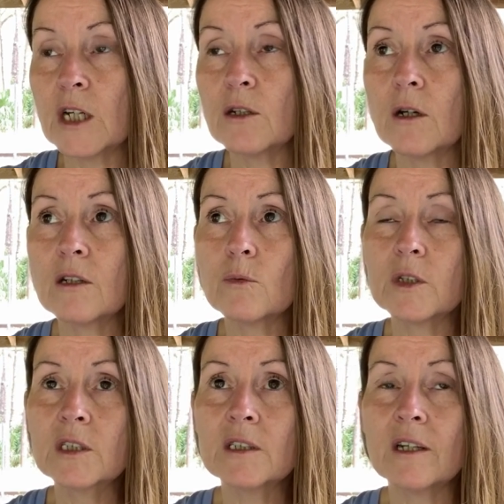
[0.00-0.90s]
I, I don't
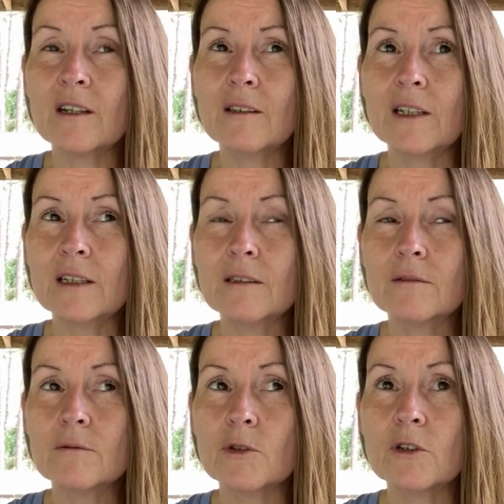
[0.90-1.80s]
want to say like
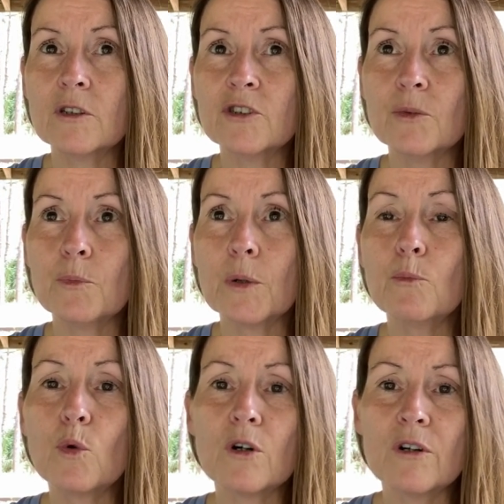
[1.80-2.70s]
the religion, but
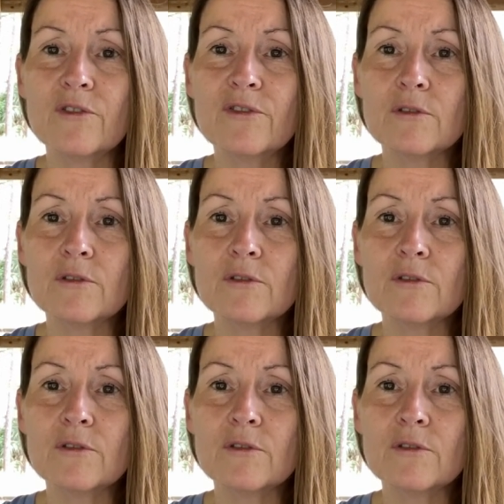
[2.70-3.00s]
more of